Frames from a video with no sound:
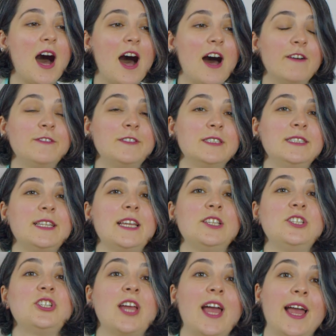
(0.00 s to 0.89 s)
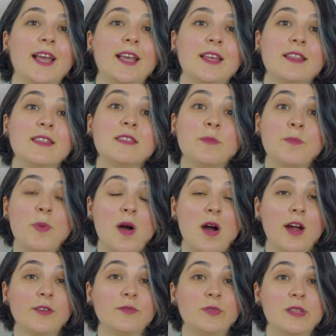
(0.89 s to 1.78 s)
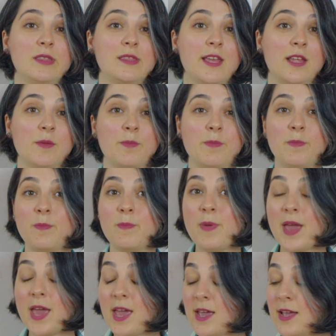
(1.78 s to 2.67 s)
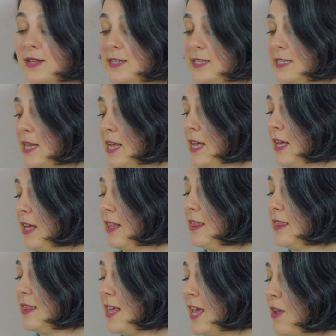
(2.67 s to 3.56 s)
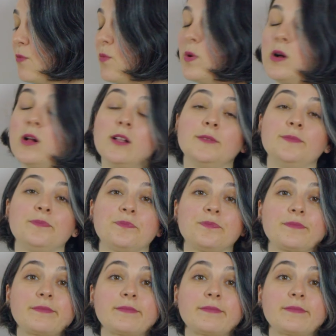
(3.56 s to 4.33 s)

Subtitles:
After they check the part with their pairs, they will